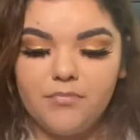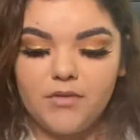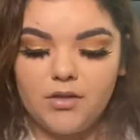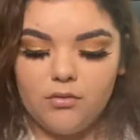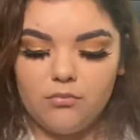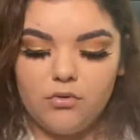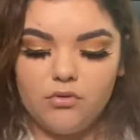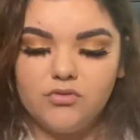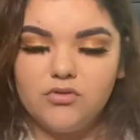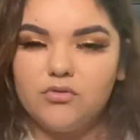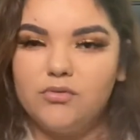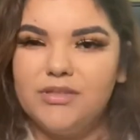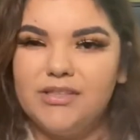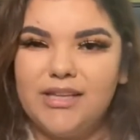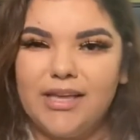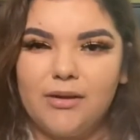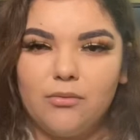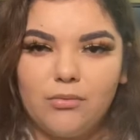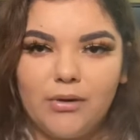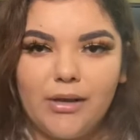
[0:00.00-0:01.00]

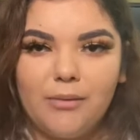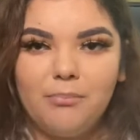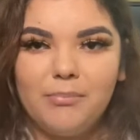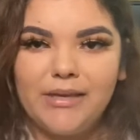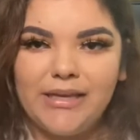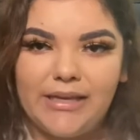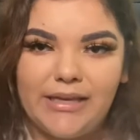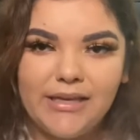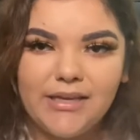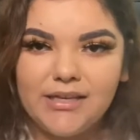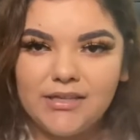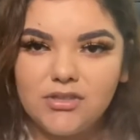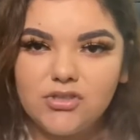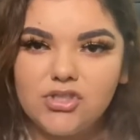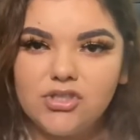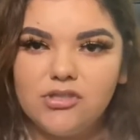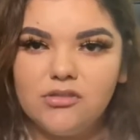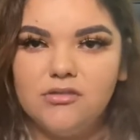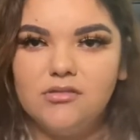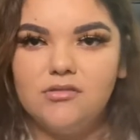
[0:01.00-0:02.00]
like red
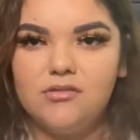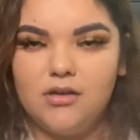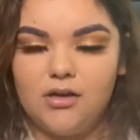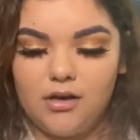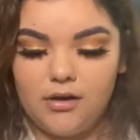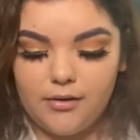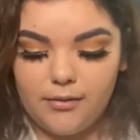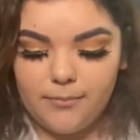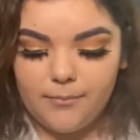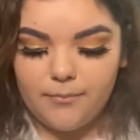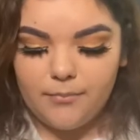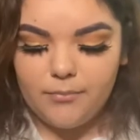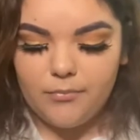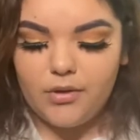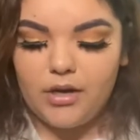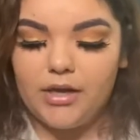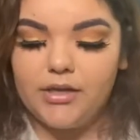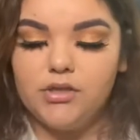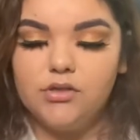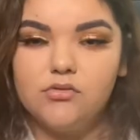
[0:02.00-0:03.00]
pinkish.
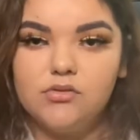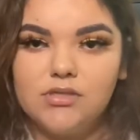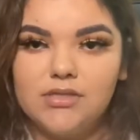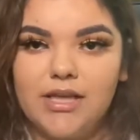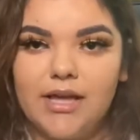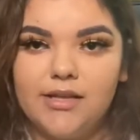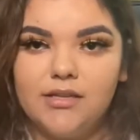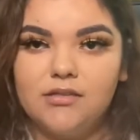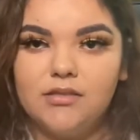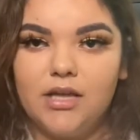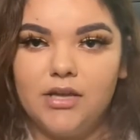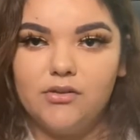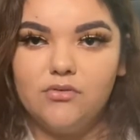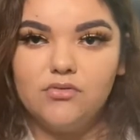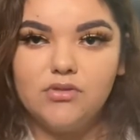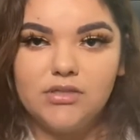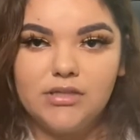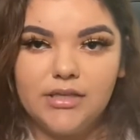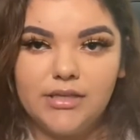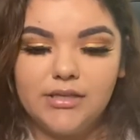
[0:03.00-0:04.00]
But I use
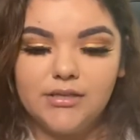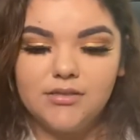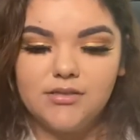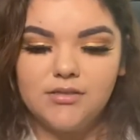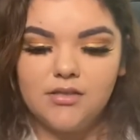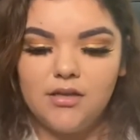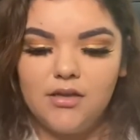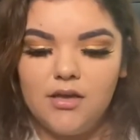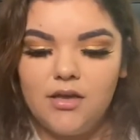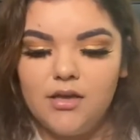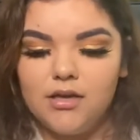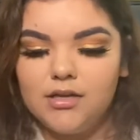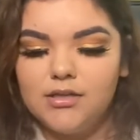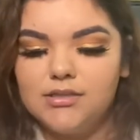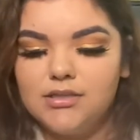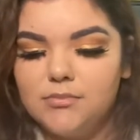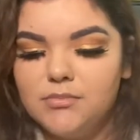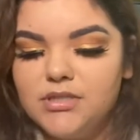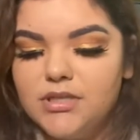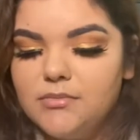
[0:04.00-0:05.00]
this because
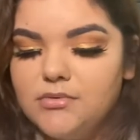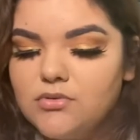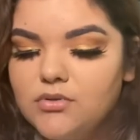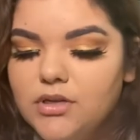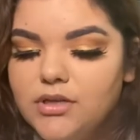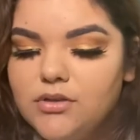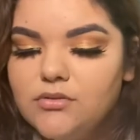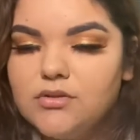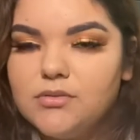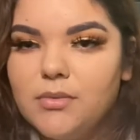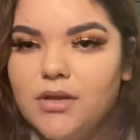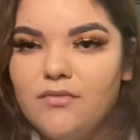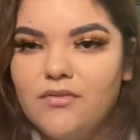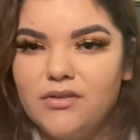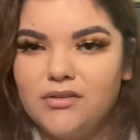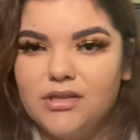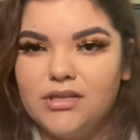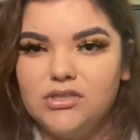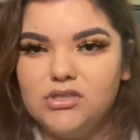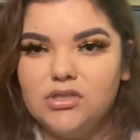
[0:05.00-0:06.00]
sometimes when I use my
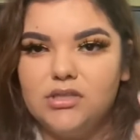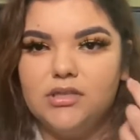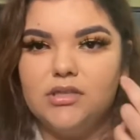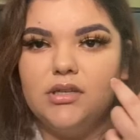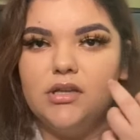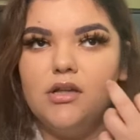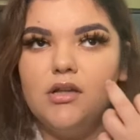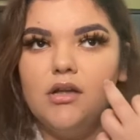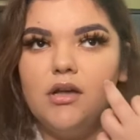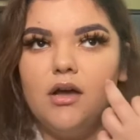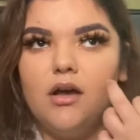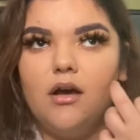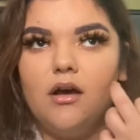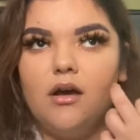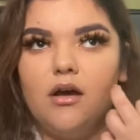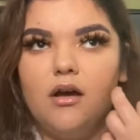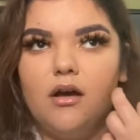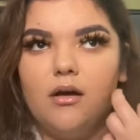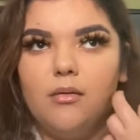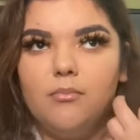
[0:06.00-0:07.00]
foundation,
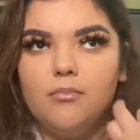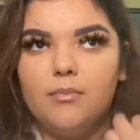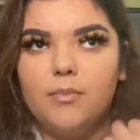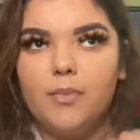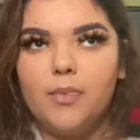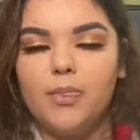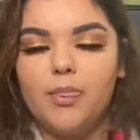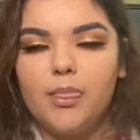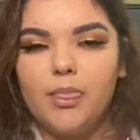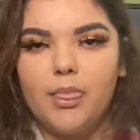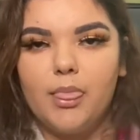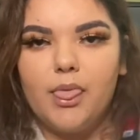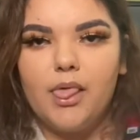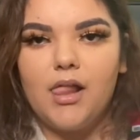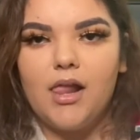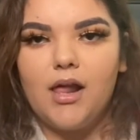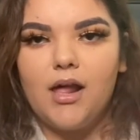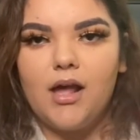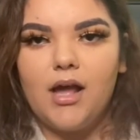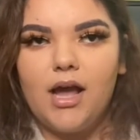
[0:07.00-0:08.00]

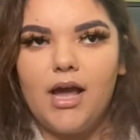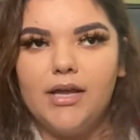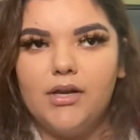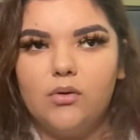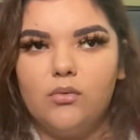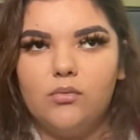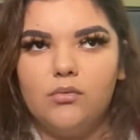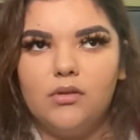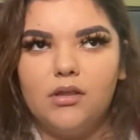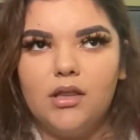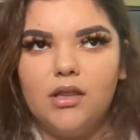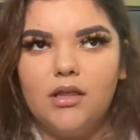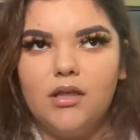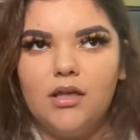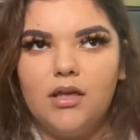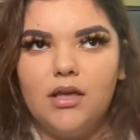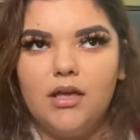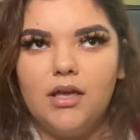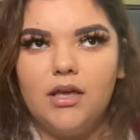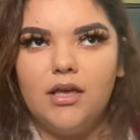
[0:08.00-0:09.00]
I
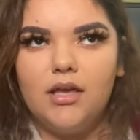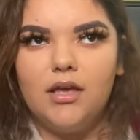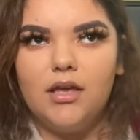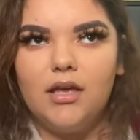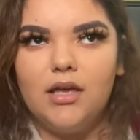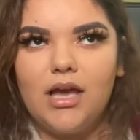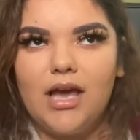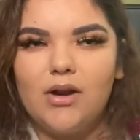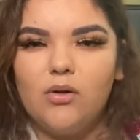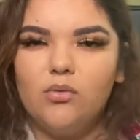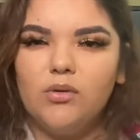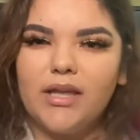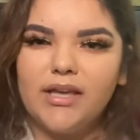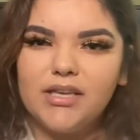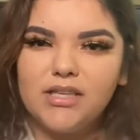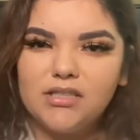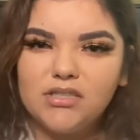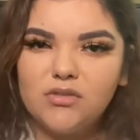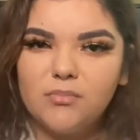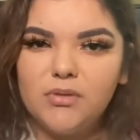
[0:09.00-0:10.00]
don't
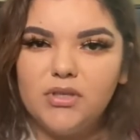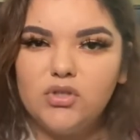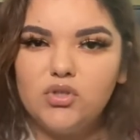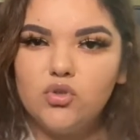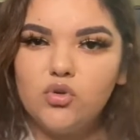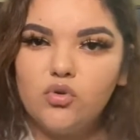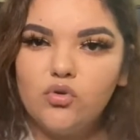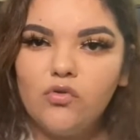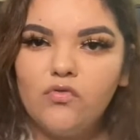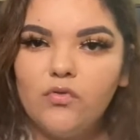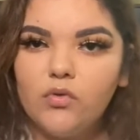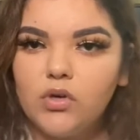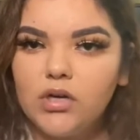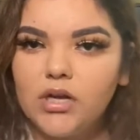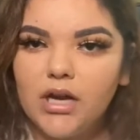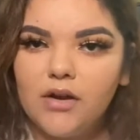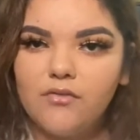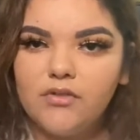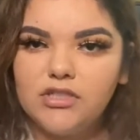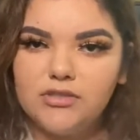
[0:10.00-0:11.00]
like it to be too full
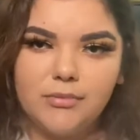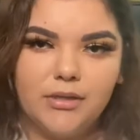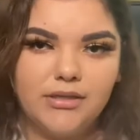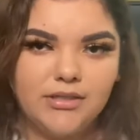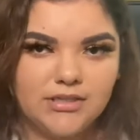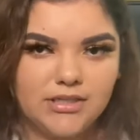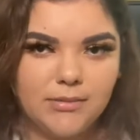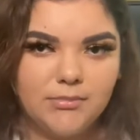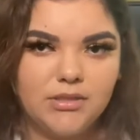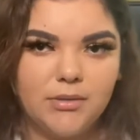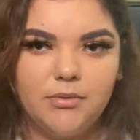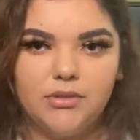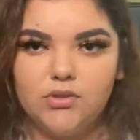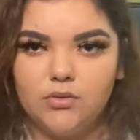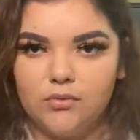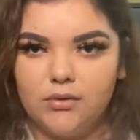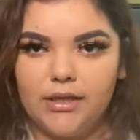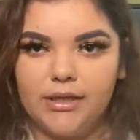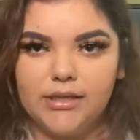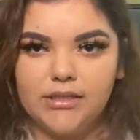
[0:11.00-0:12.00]
coverage, but at the same time I
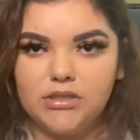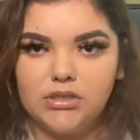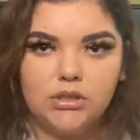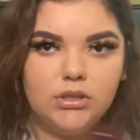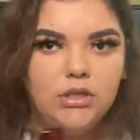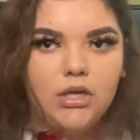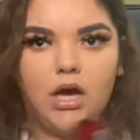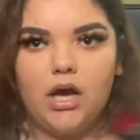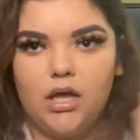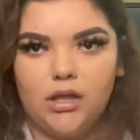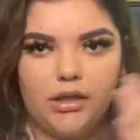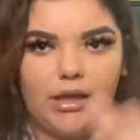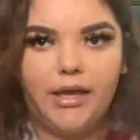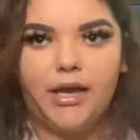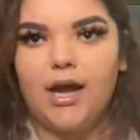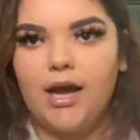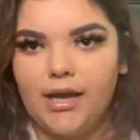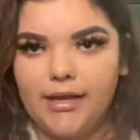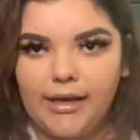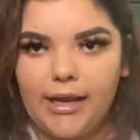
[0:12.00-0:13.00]
don't like it to not like
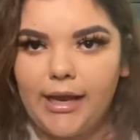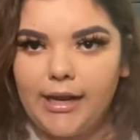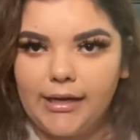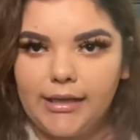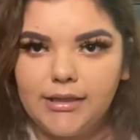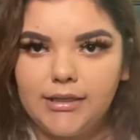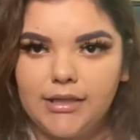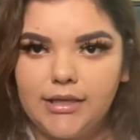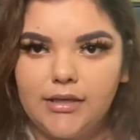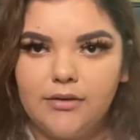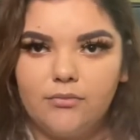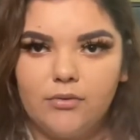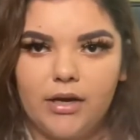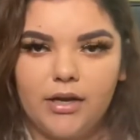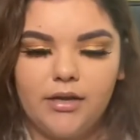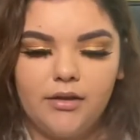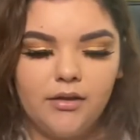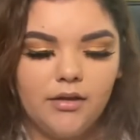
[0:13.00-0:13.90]
hide anything, right?